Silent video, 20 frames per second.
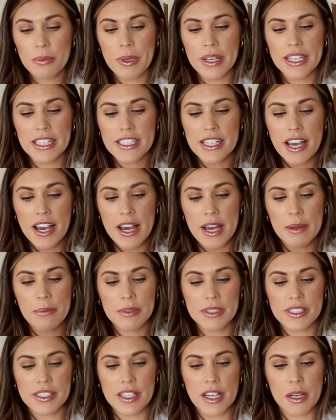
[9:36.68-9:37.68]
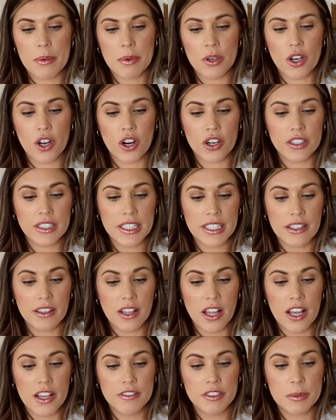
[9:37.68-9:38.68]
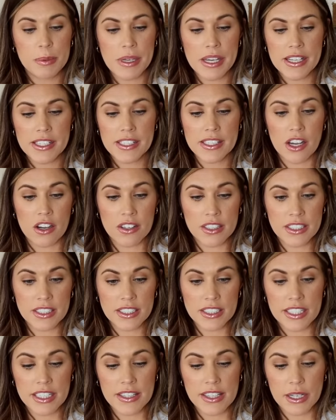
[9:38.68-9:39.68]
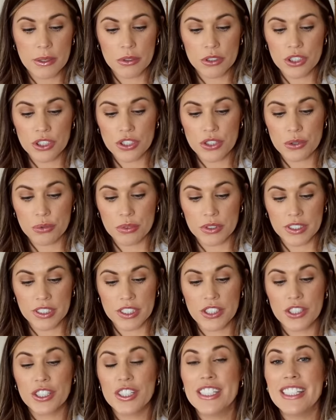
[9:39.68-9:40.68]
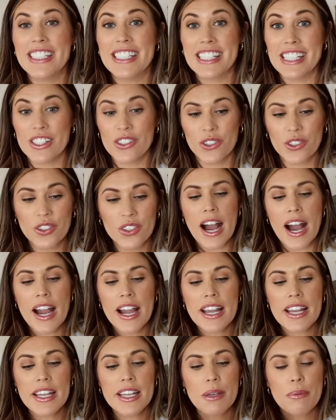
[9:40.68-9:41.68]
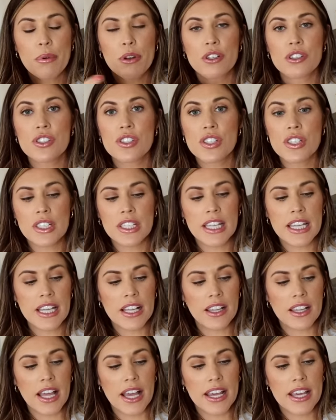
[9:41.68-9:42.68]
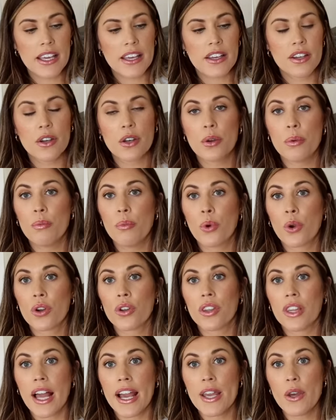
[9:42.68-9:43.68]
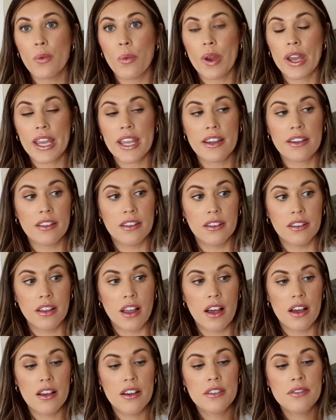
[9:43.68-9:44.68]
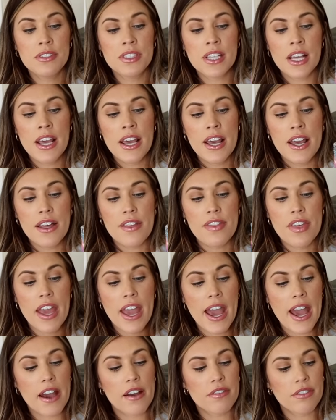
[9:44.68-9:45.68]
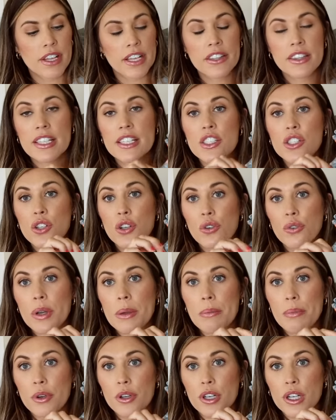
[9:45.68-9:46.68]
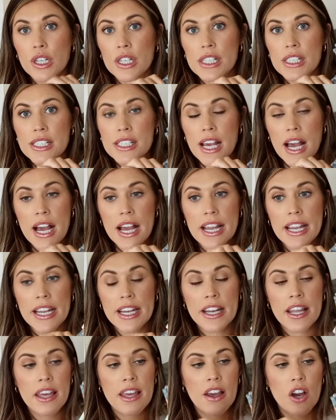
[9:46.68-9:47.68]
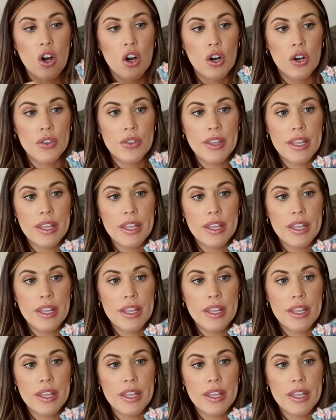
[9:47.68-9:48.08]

picked up some gardening gloves because honestly they were just a really good deal. I personally like more lightweight gloves that have like this gripper side on